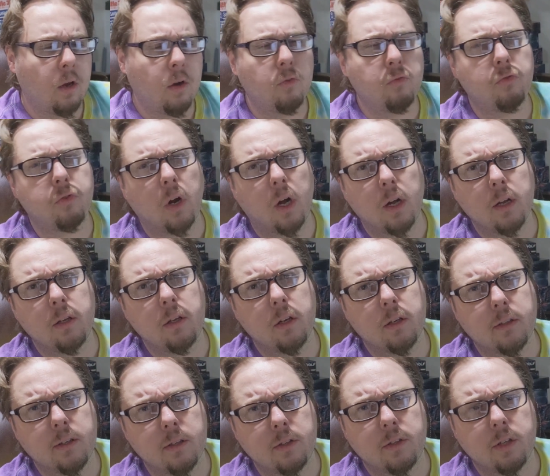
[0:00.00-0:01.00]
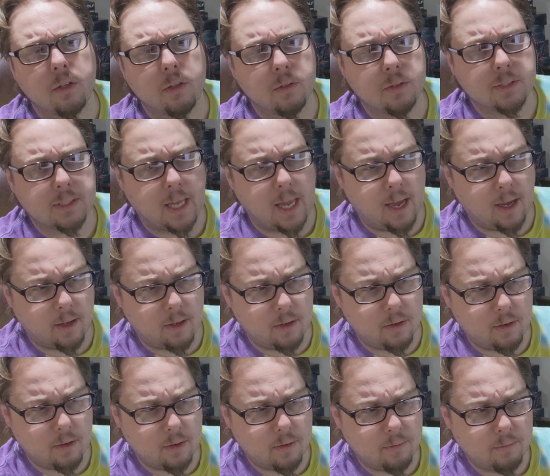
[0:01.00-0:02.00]
Frog looked at Toad's
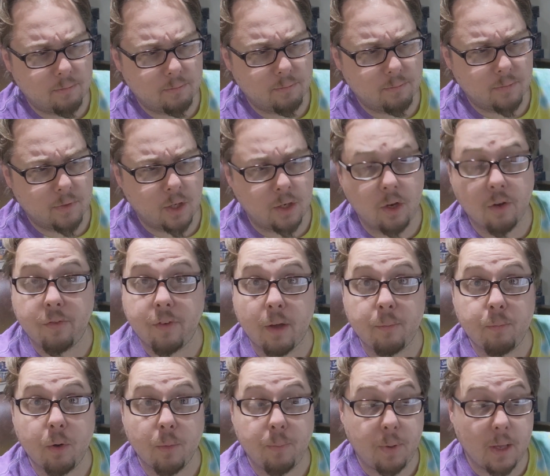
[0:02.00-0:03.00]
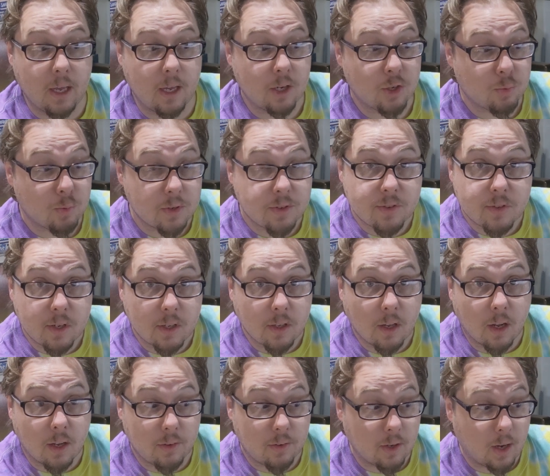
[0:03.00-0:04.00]
calendar. The November page was still
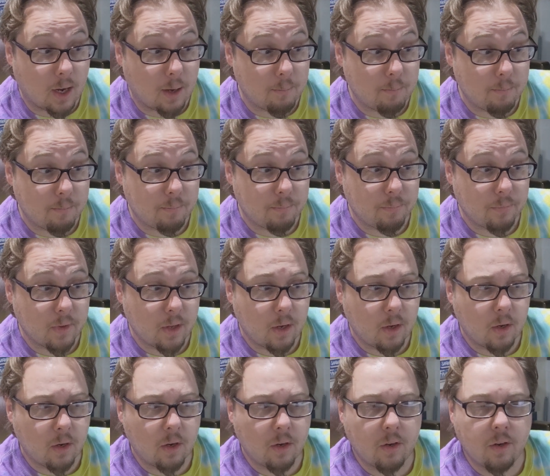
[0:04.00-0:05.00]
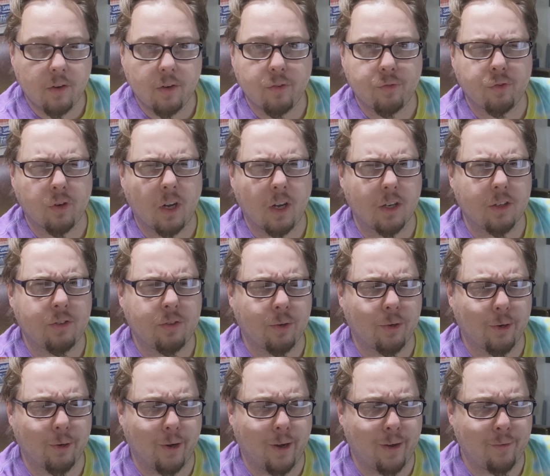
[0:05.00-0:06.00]
on top. Frog
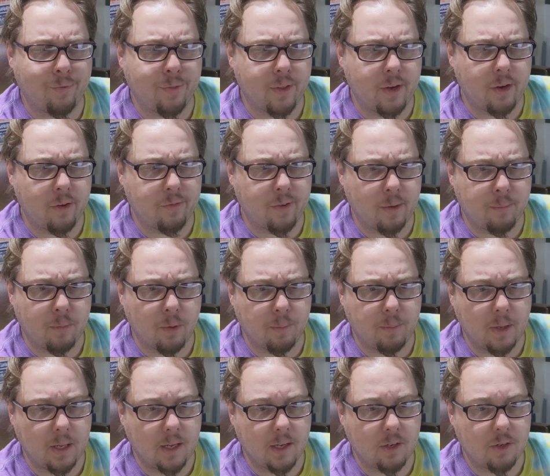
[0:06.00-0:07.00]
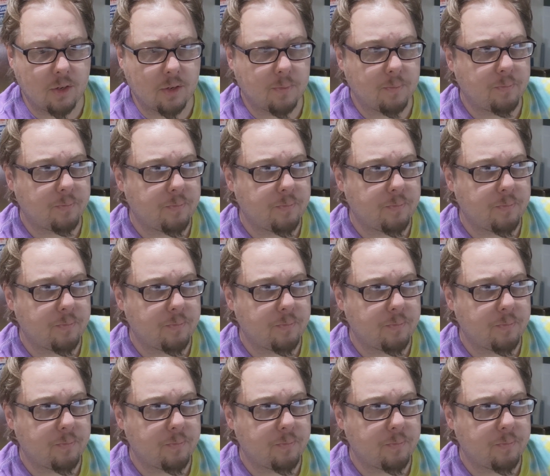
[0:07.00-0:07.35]
tore off the November page.